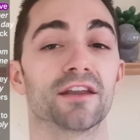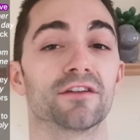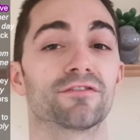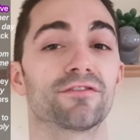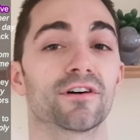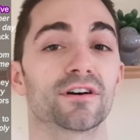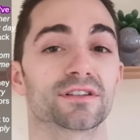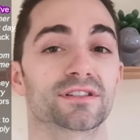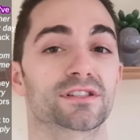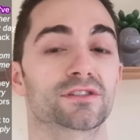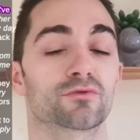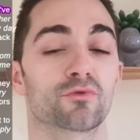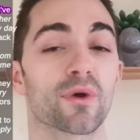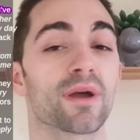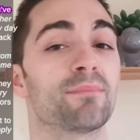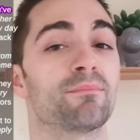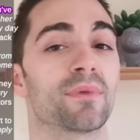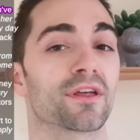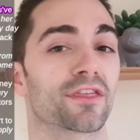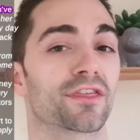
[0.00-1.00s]
And if I
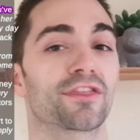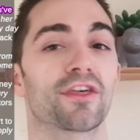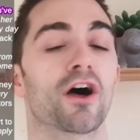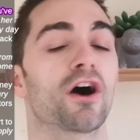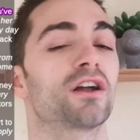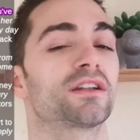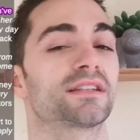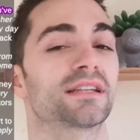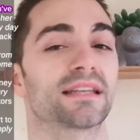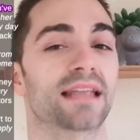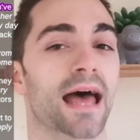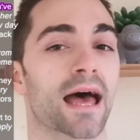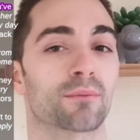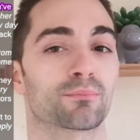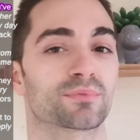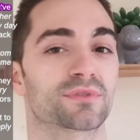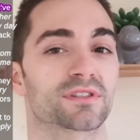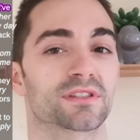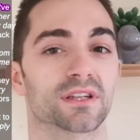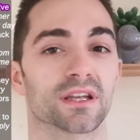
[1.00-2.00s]
swim 30
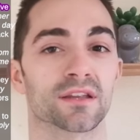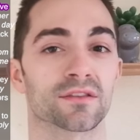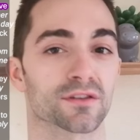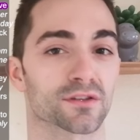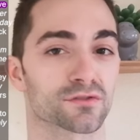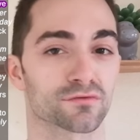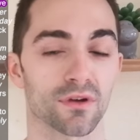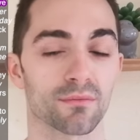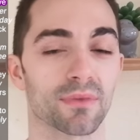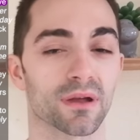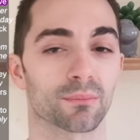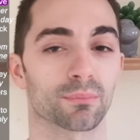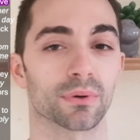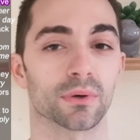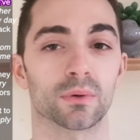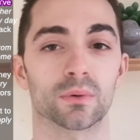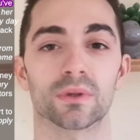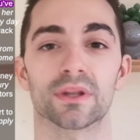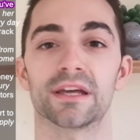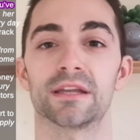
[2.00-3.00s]
laps in the swimming
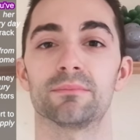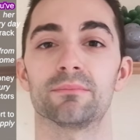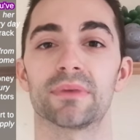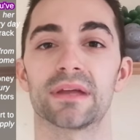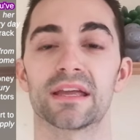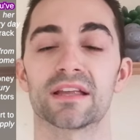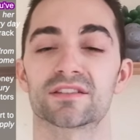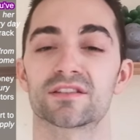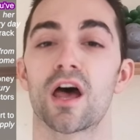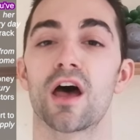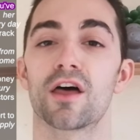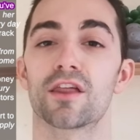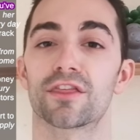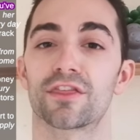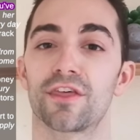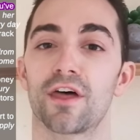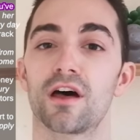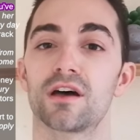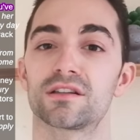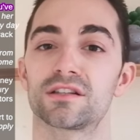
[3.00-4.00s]
pool, it means
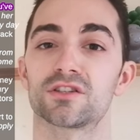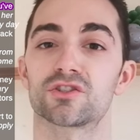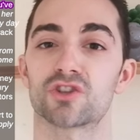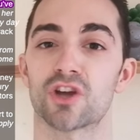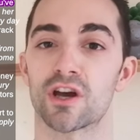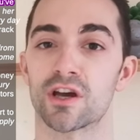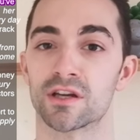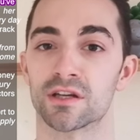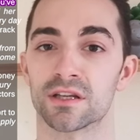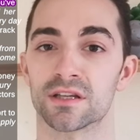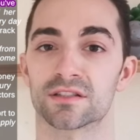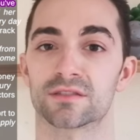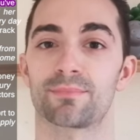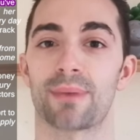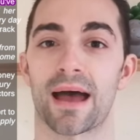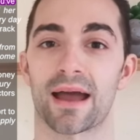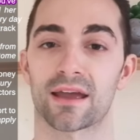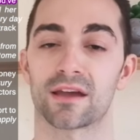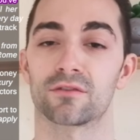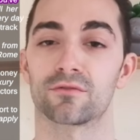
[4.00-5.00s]
30
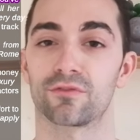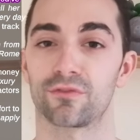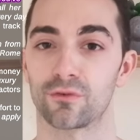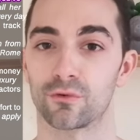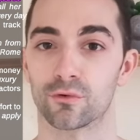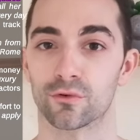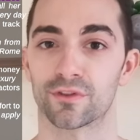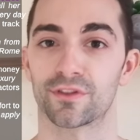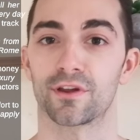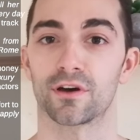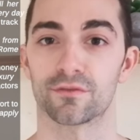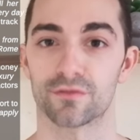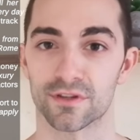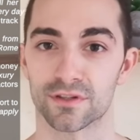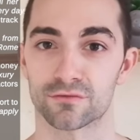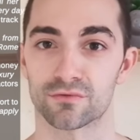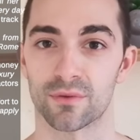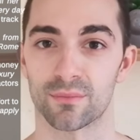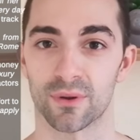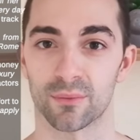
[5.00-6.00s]
journeys back and forth of
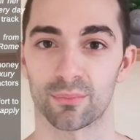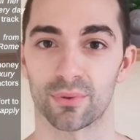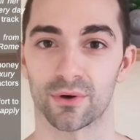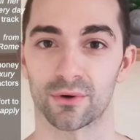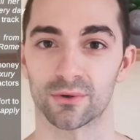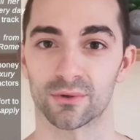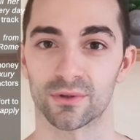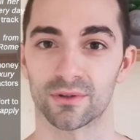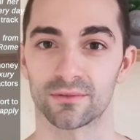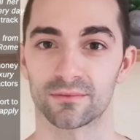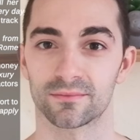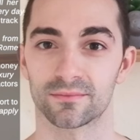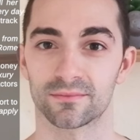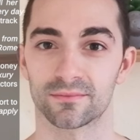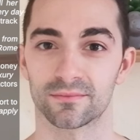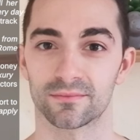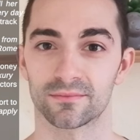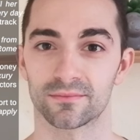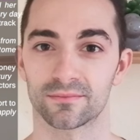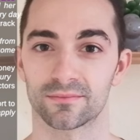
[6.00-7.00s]
the swimming pool.
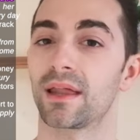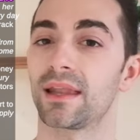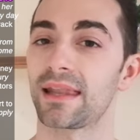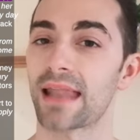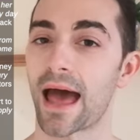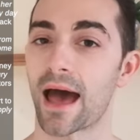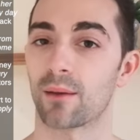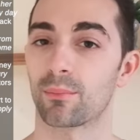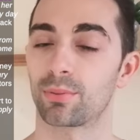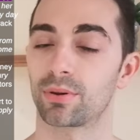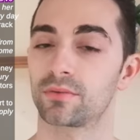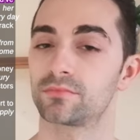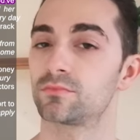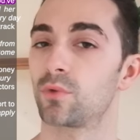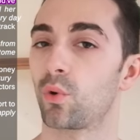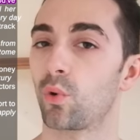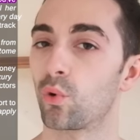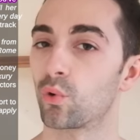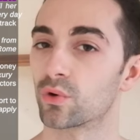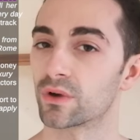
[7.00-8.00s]
Lap,
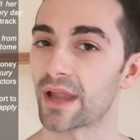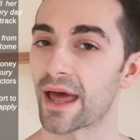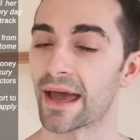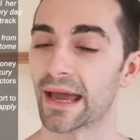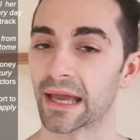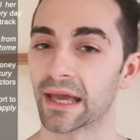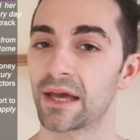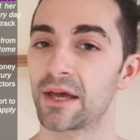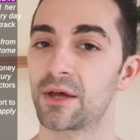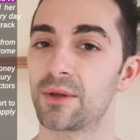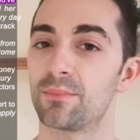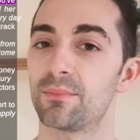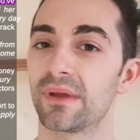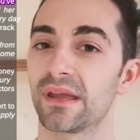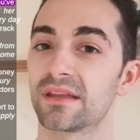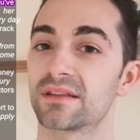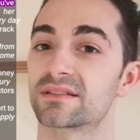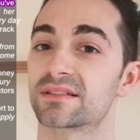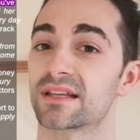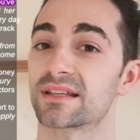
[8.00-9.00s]
or leg,
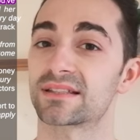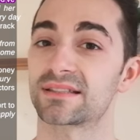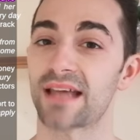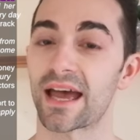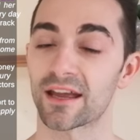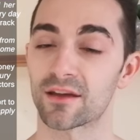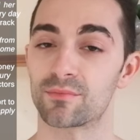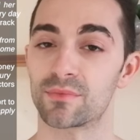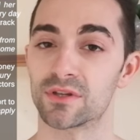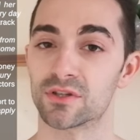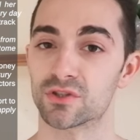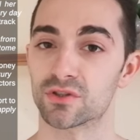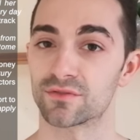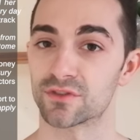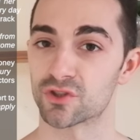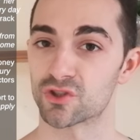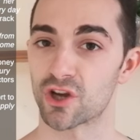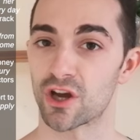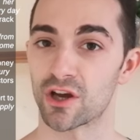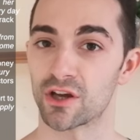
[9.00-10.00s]
means a segment
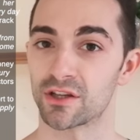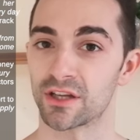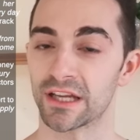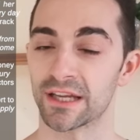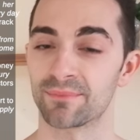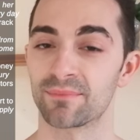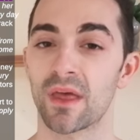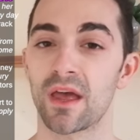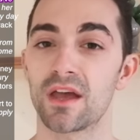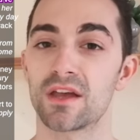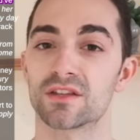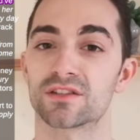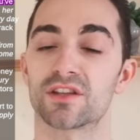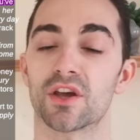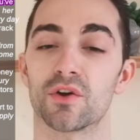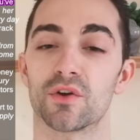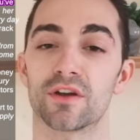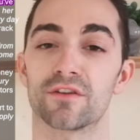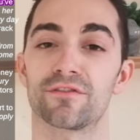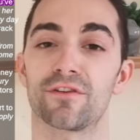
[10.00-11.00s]
of a journey.
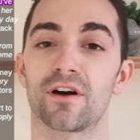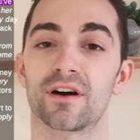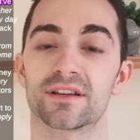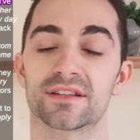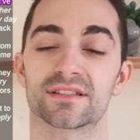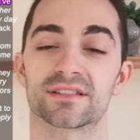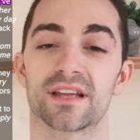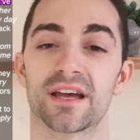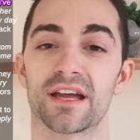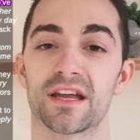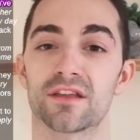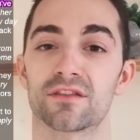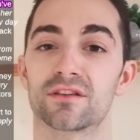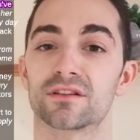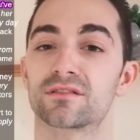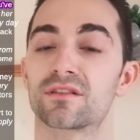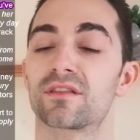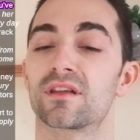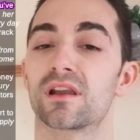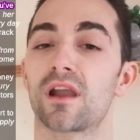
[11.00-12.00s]
So if I say
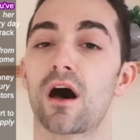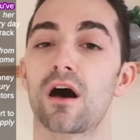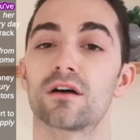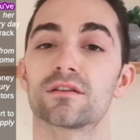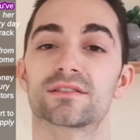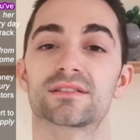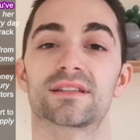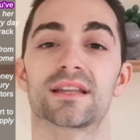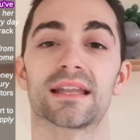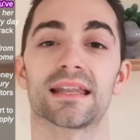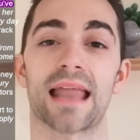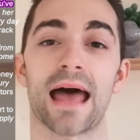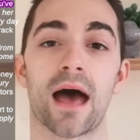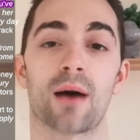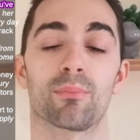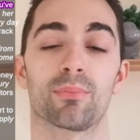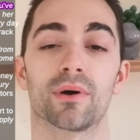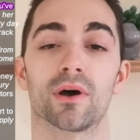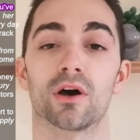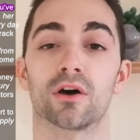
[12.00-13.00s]
that the last
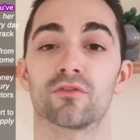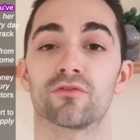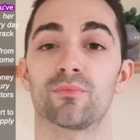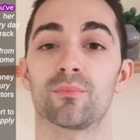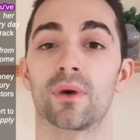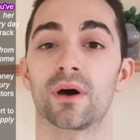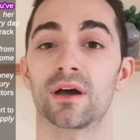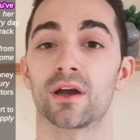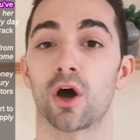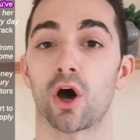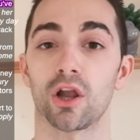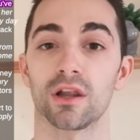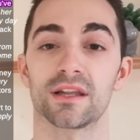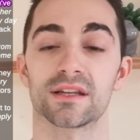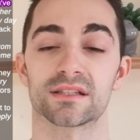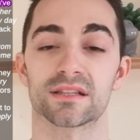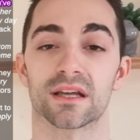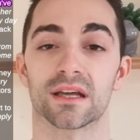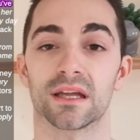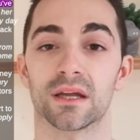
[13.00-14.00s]
lap of my
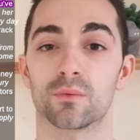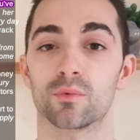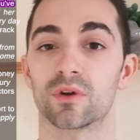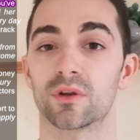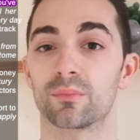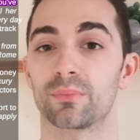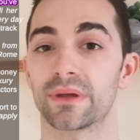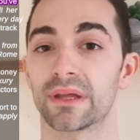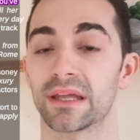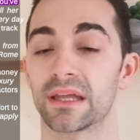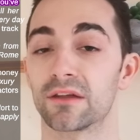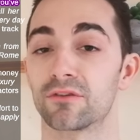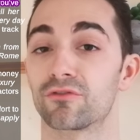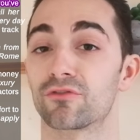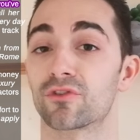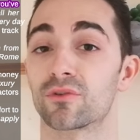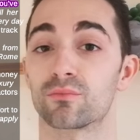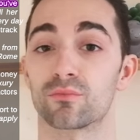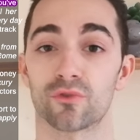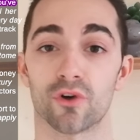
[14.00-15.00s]
holiday will be
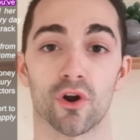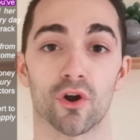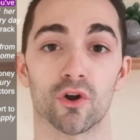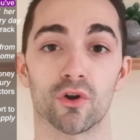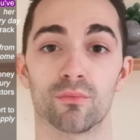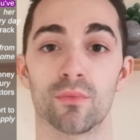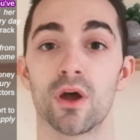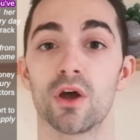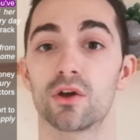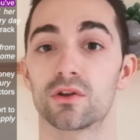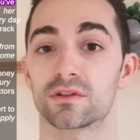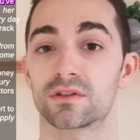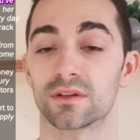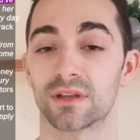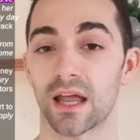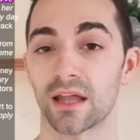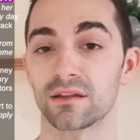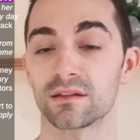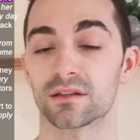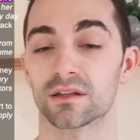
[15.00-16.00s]
from Rome
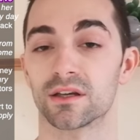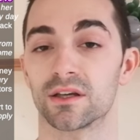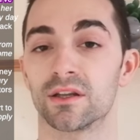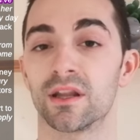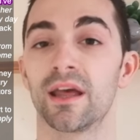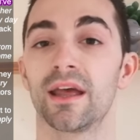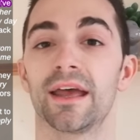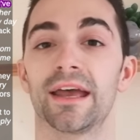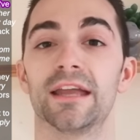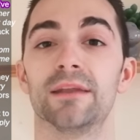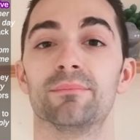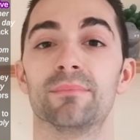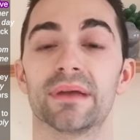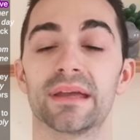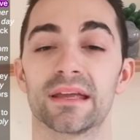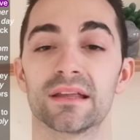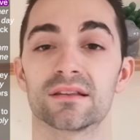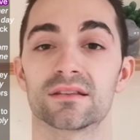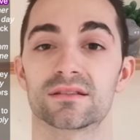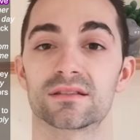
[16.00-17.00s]
to London, it
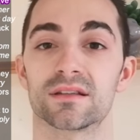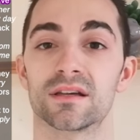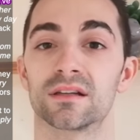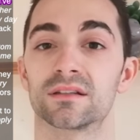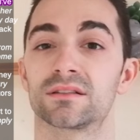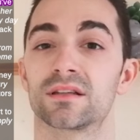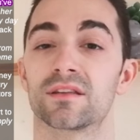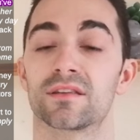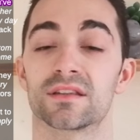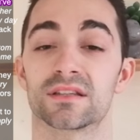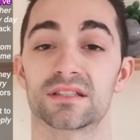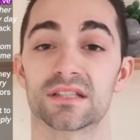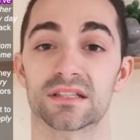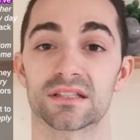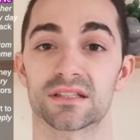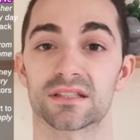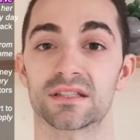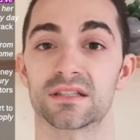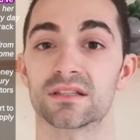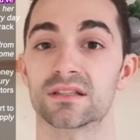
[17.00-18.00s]
means that the
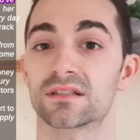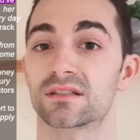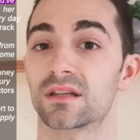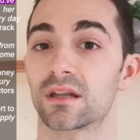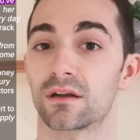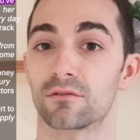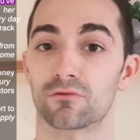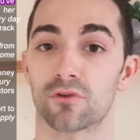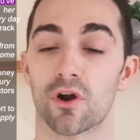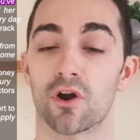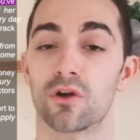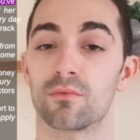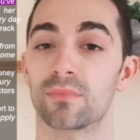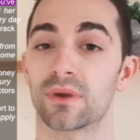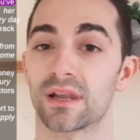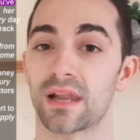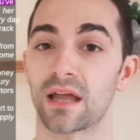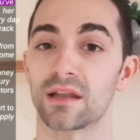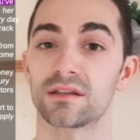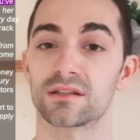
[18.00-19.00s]
distance
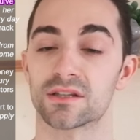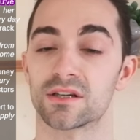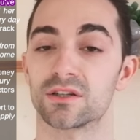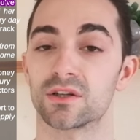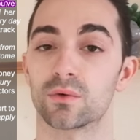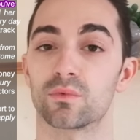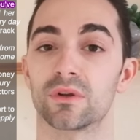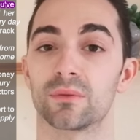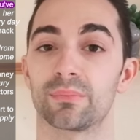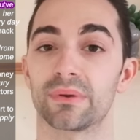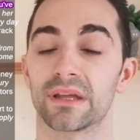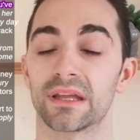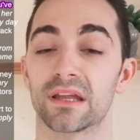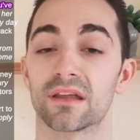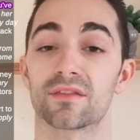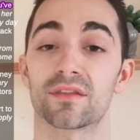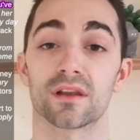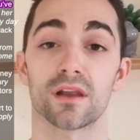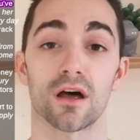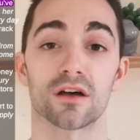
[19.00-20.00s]
Rome-London will
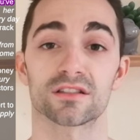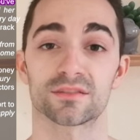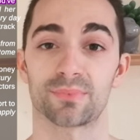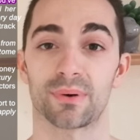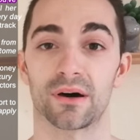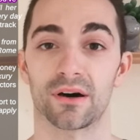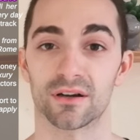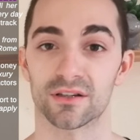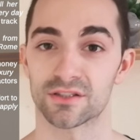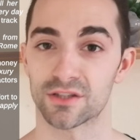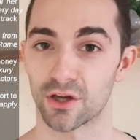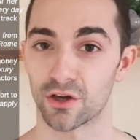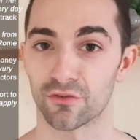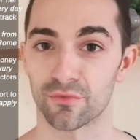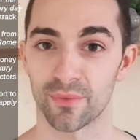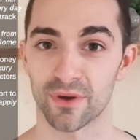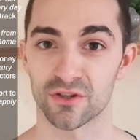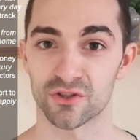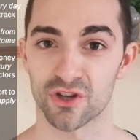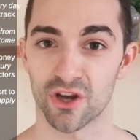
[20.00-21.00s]
be the last part
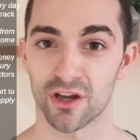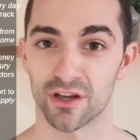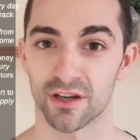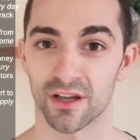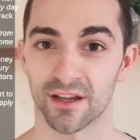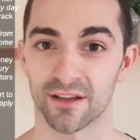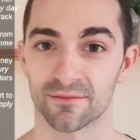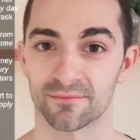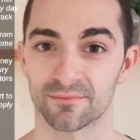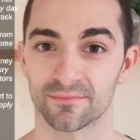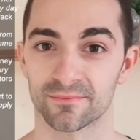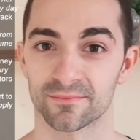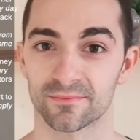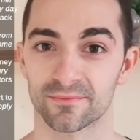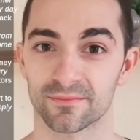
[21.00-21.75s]
of my journey.